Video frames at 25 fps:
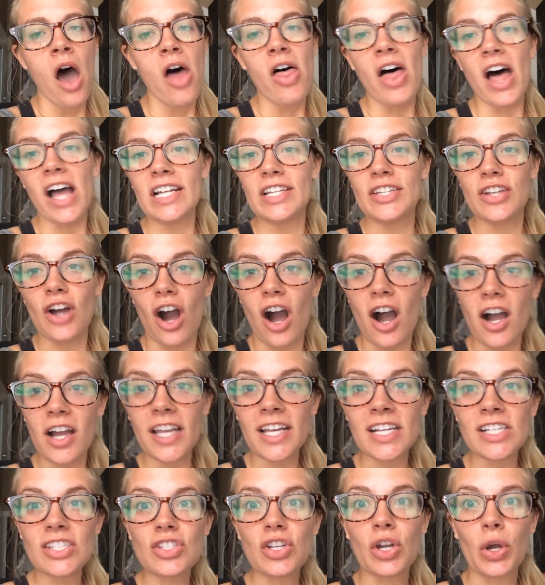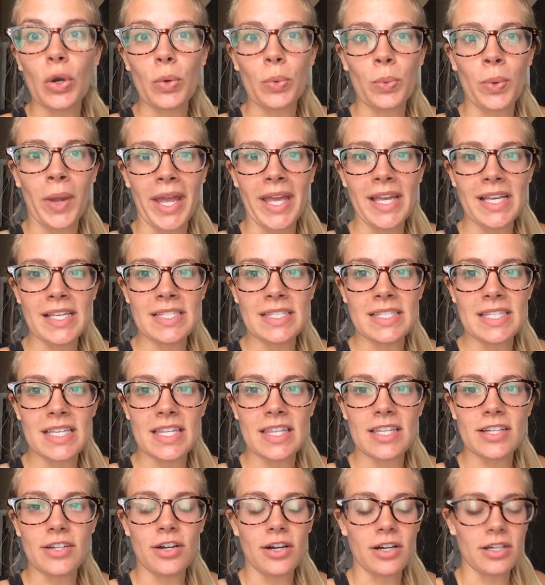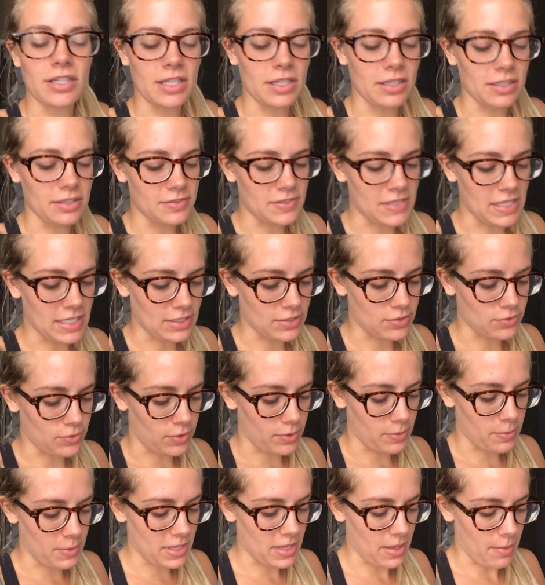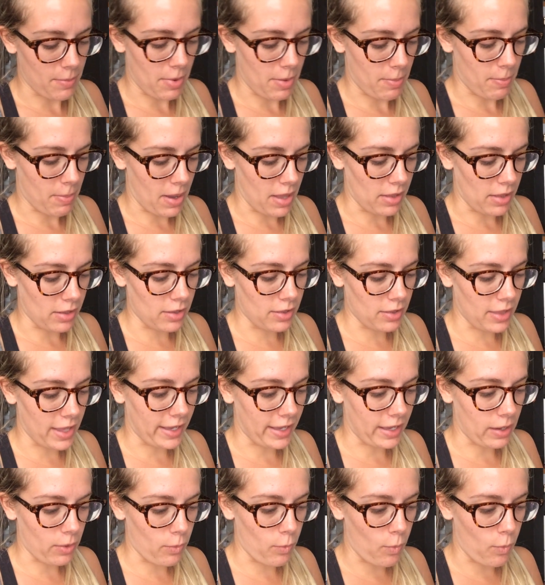That dog is crazy. The dog that lives next door to me that bit Bella, like,